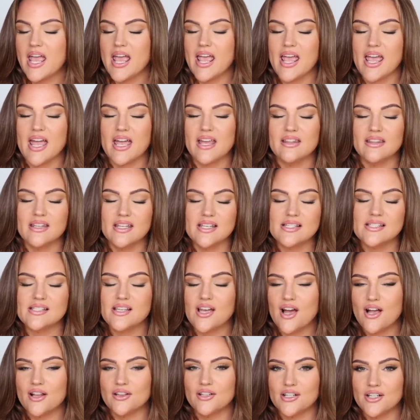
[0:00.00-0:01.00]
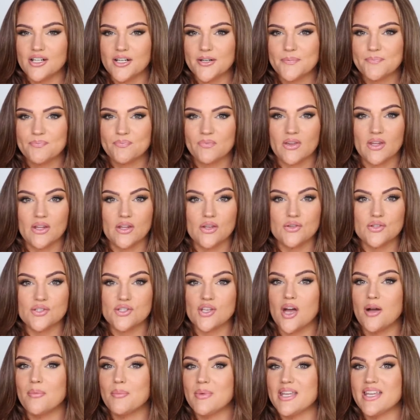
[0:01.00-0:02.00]
and this color, you
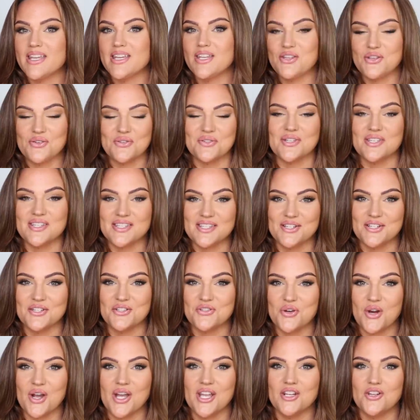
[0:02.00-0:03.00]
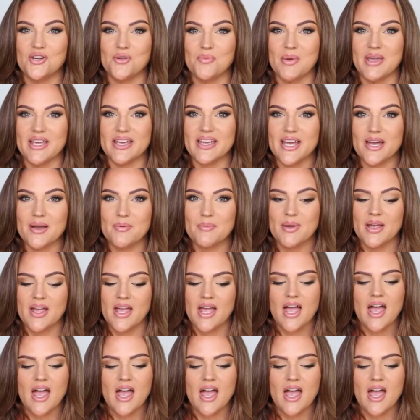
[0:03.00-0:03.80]
saw me use this in a trying new makeup.